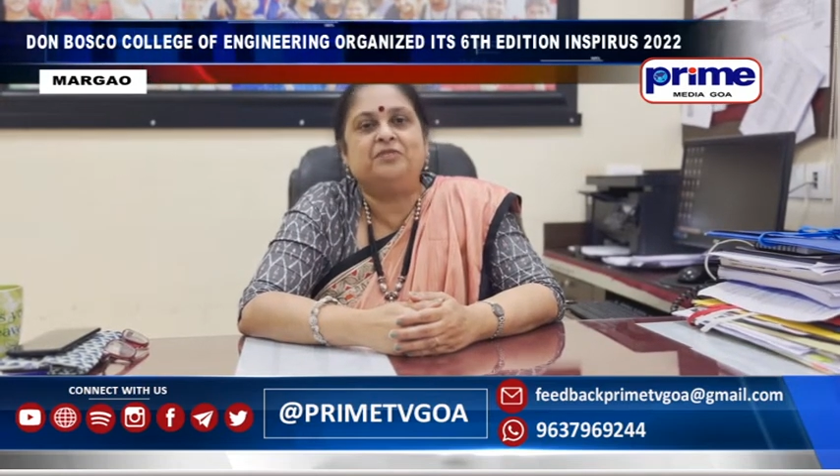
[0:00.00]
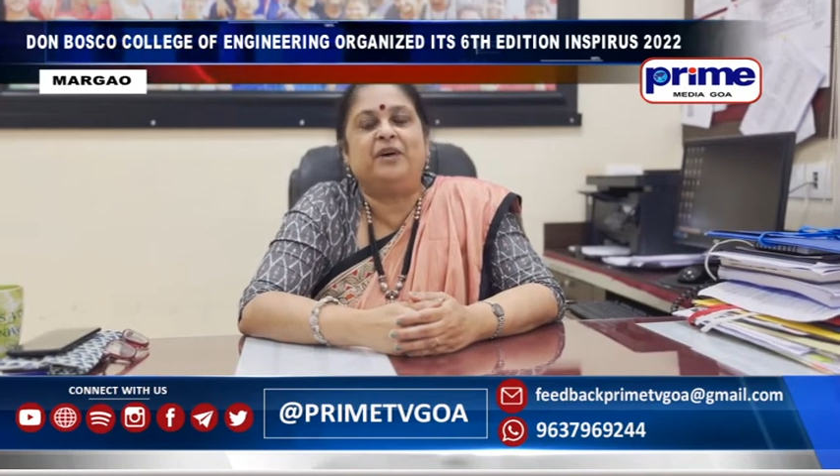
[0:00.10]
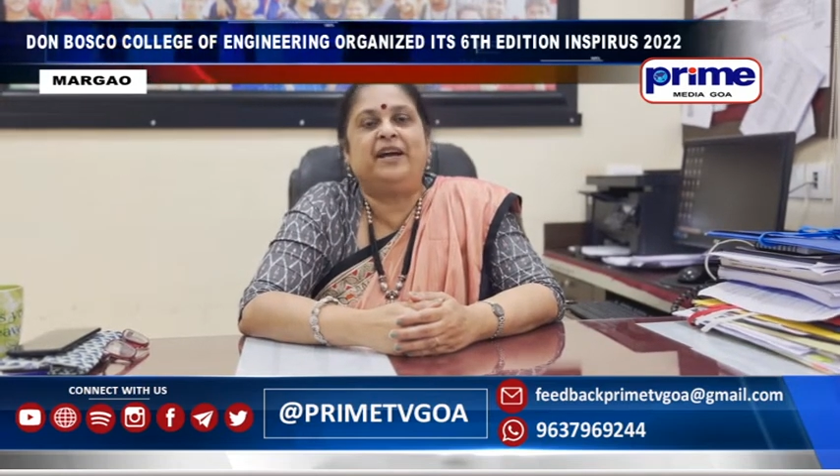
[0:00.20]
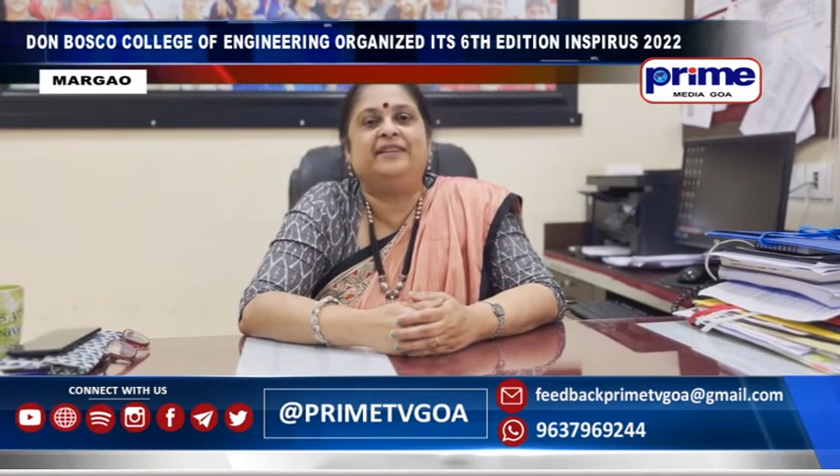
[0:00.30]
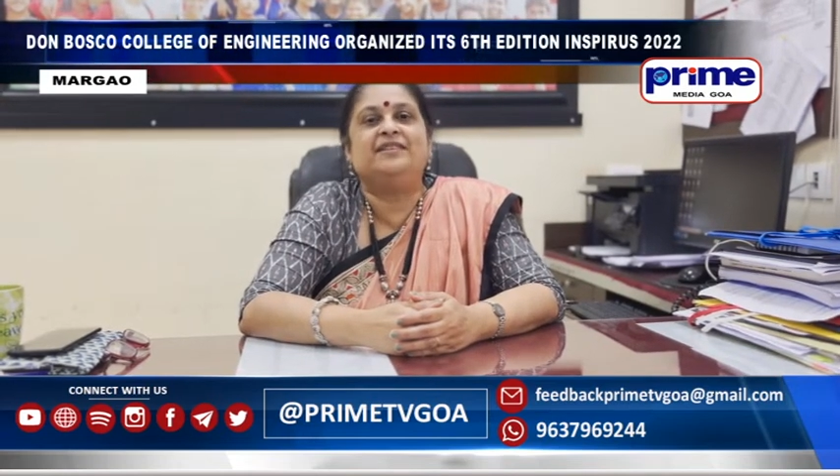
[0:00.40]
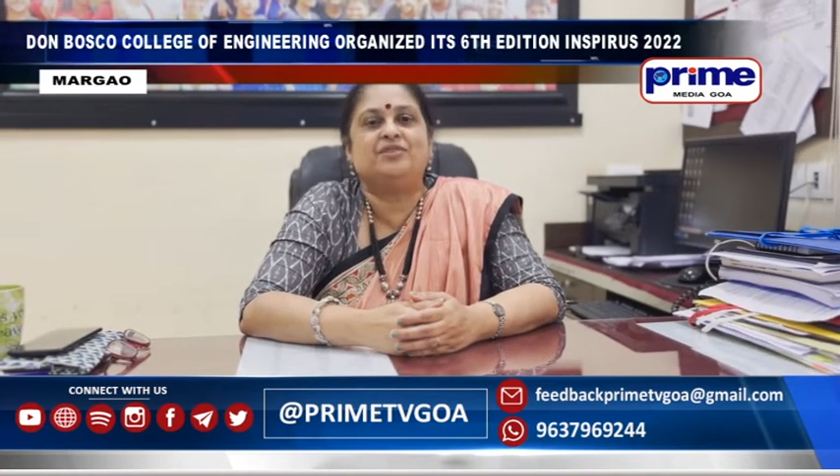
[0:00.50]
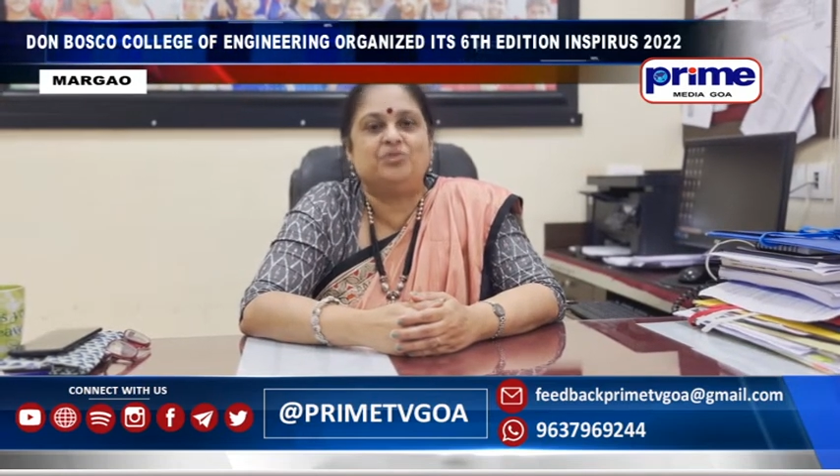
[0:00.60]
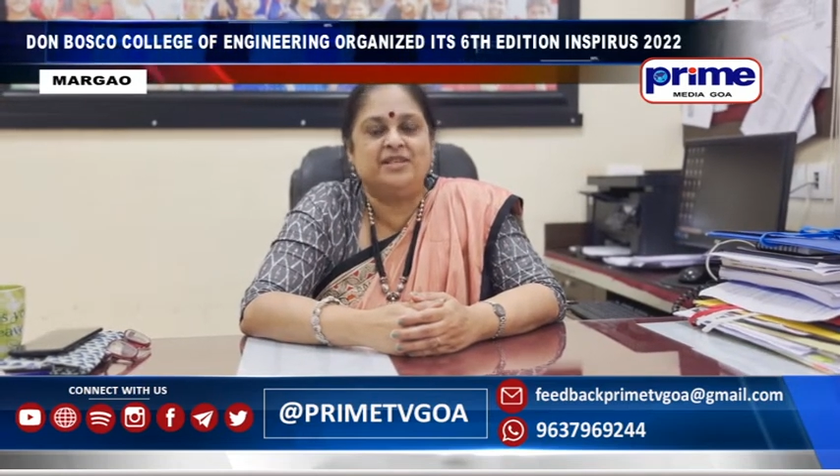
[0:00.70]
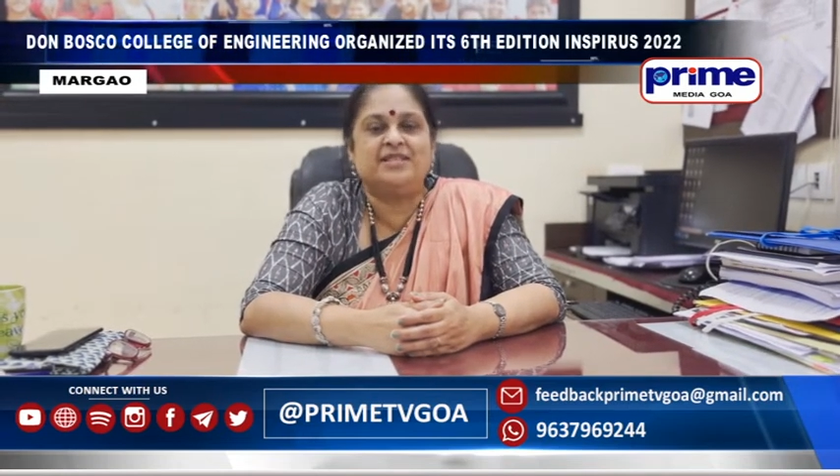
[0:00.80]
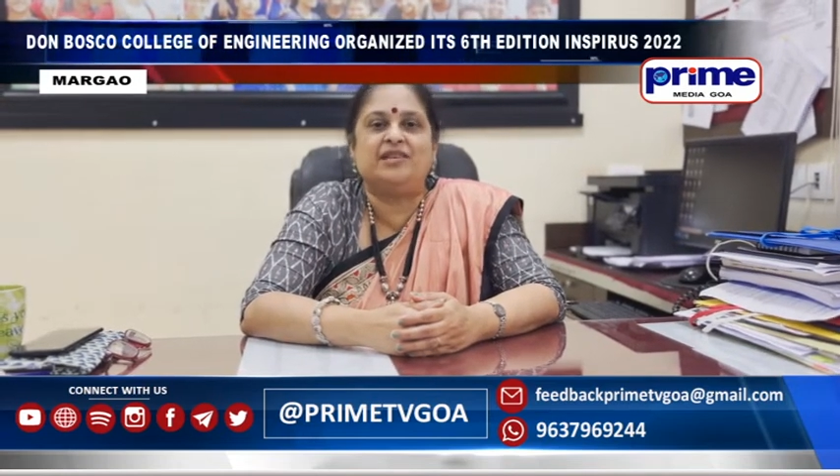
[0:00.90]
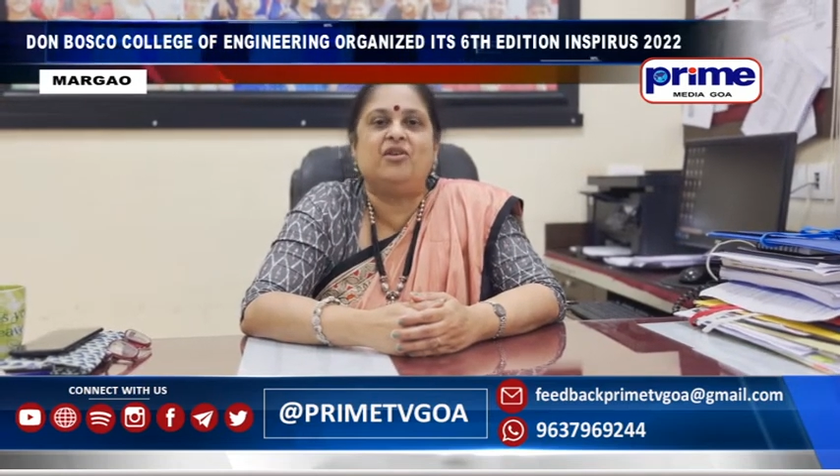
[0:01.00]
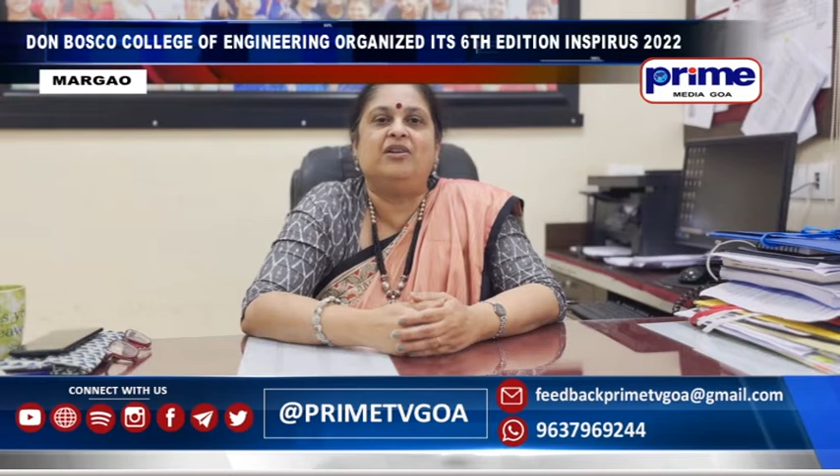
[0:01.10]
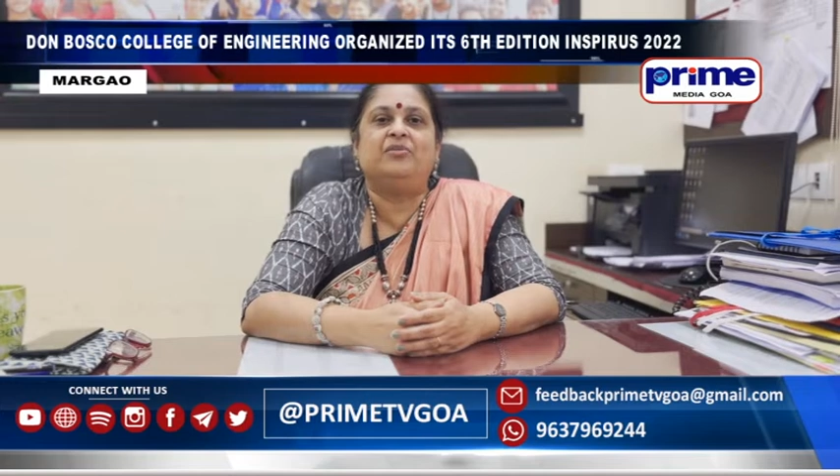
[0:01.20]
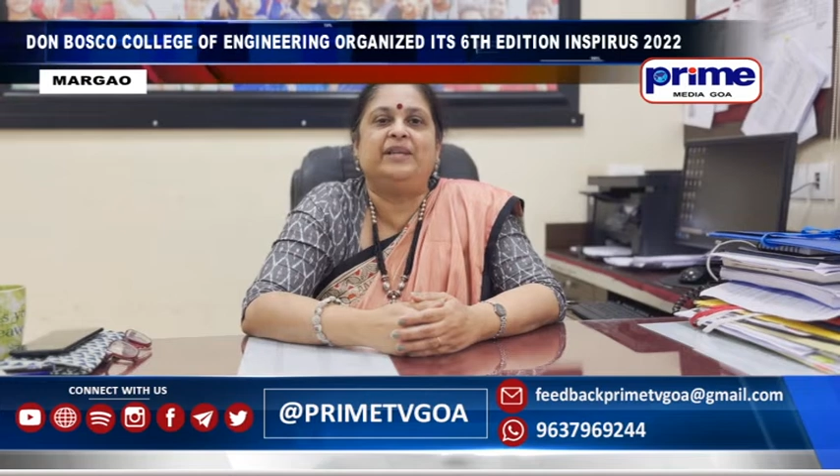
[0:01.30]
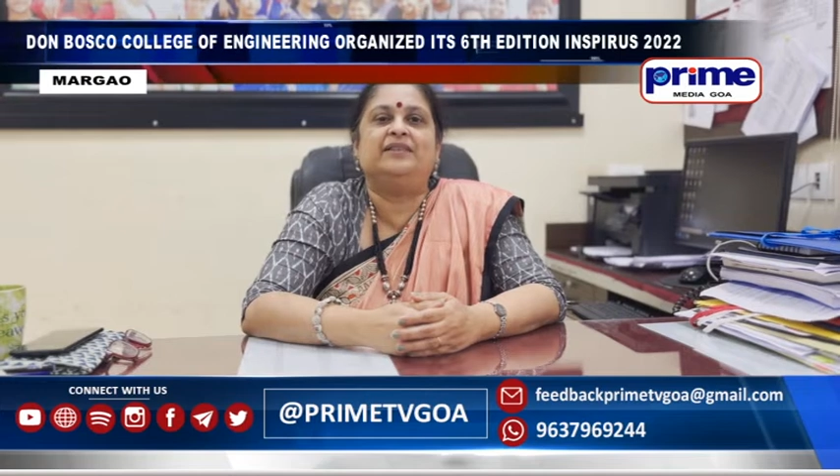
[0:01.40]
by the students
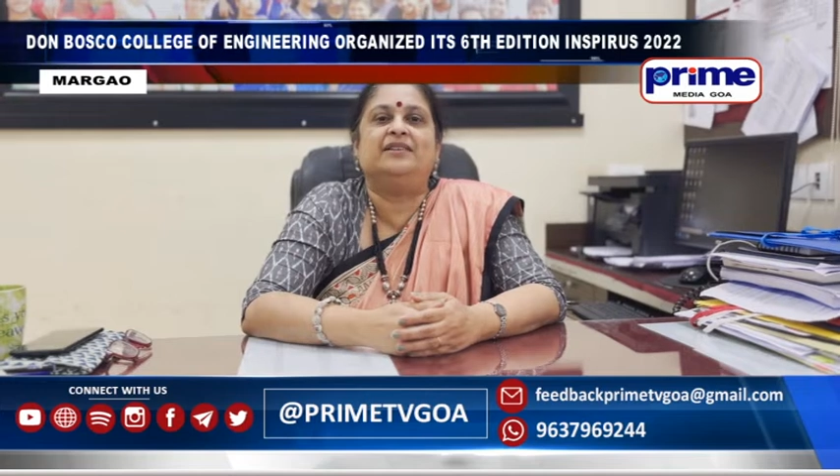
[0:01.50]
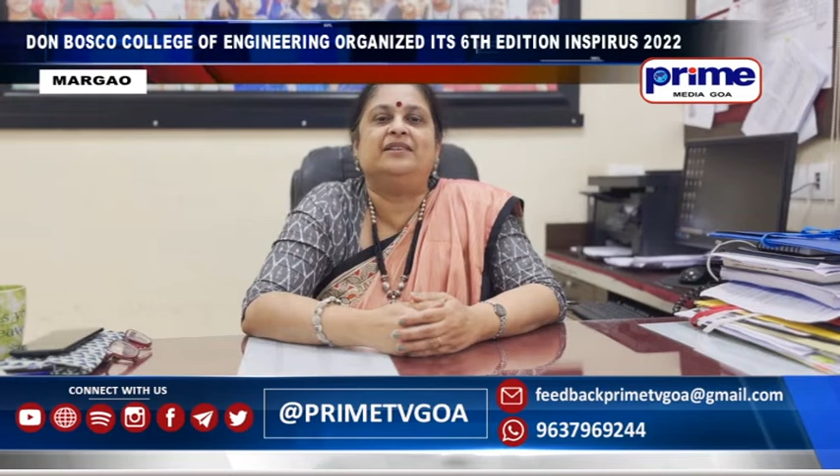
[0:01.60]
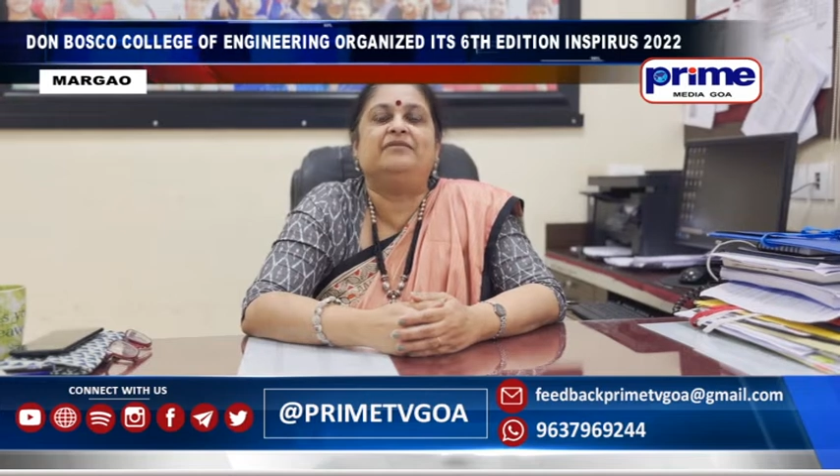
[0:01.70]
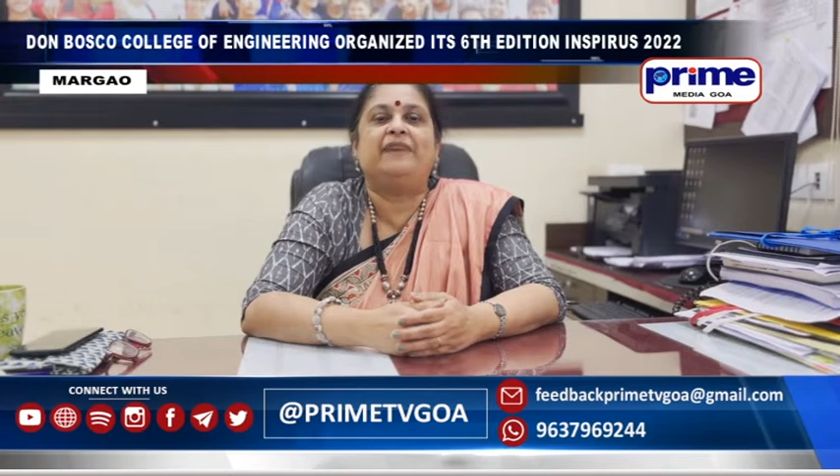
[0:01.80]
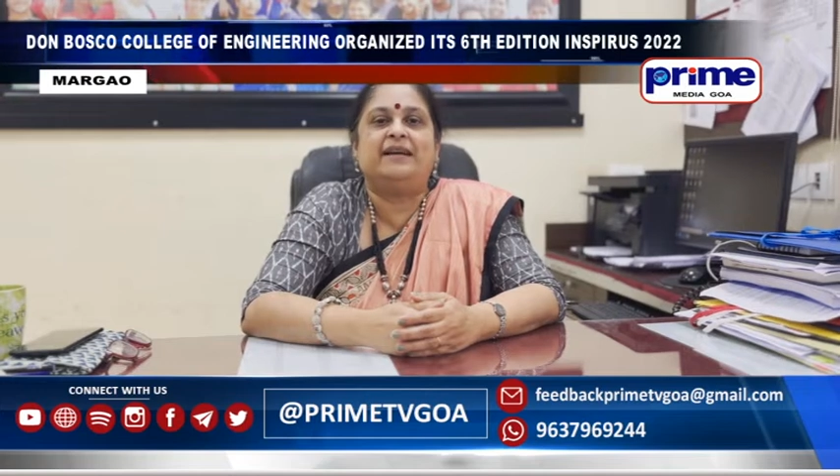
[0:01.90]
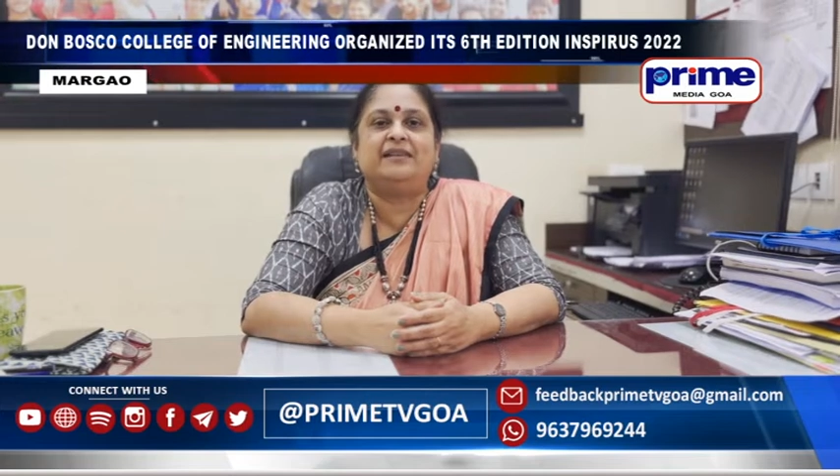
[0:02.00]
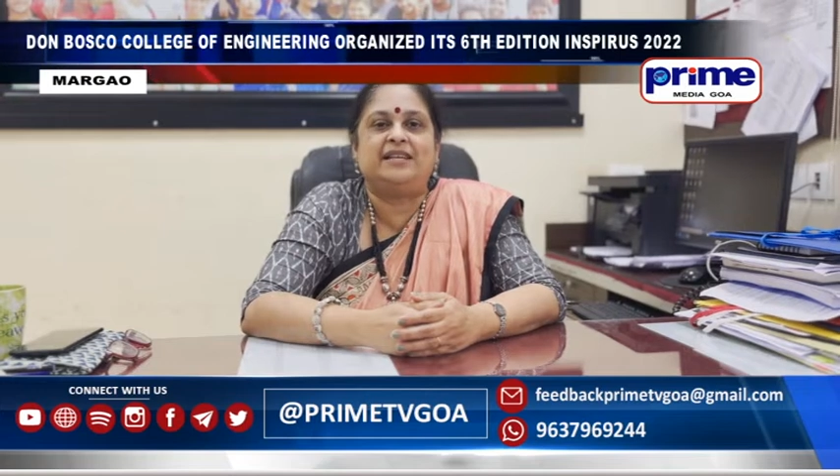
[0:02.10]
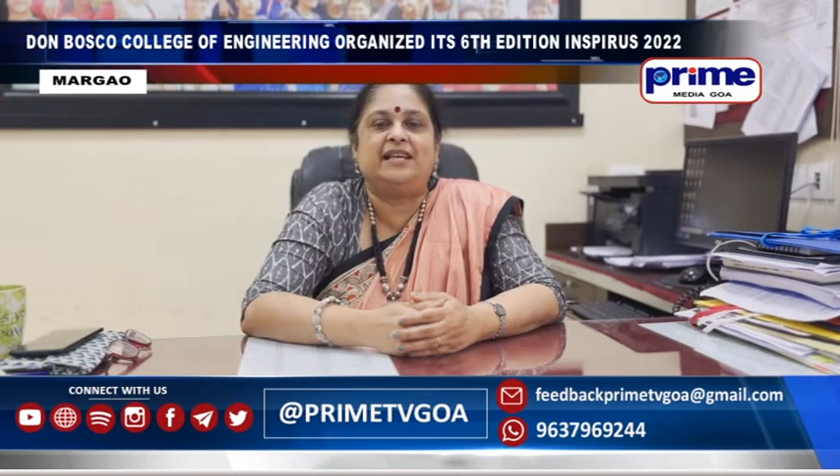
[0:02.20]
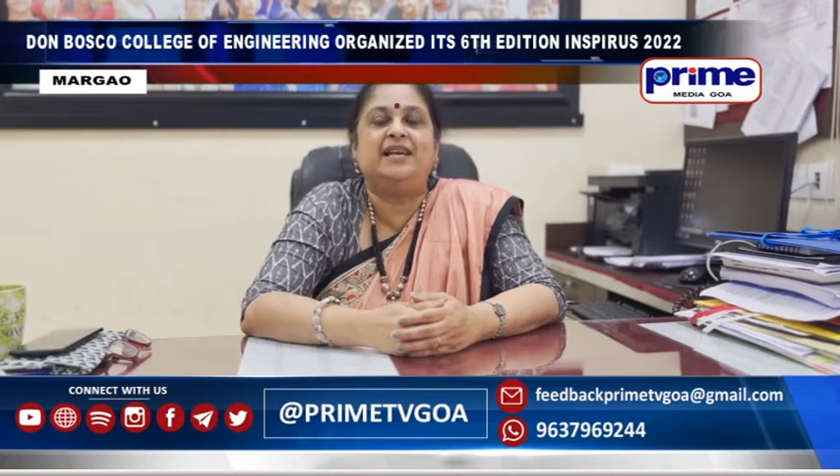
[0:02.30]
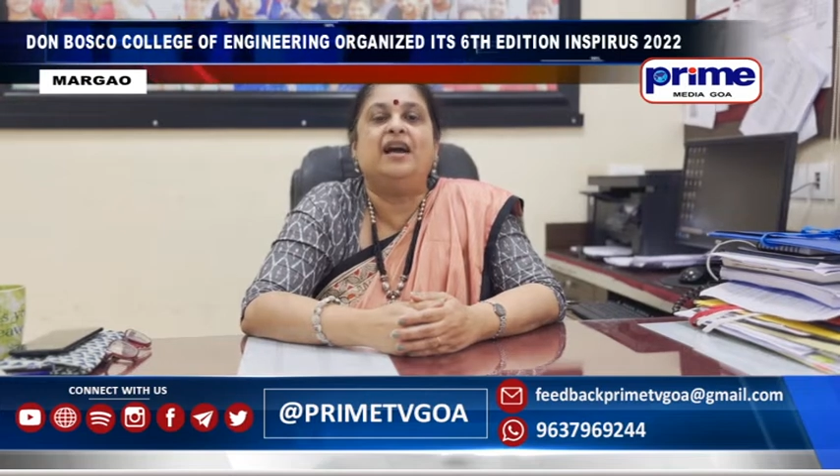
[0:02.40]
along with the faculty